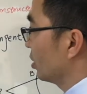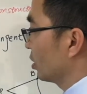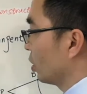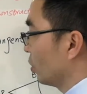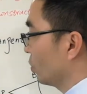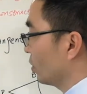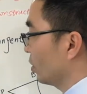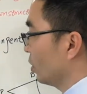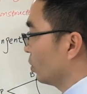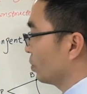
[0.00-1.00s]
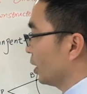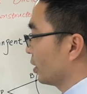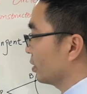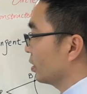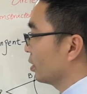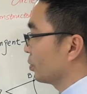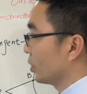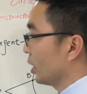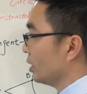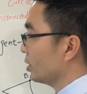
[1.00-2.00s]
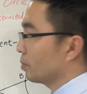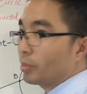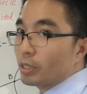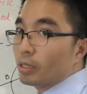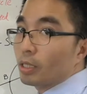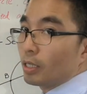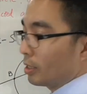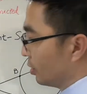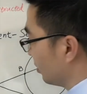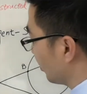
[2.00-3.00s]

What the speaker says: the whole part. If we x plus 9,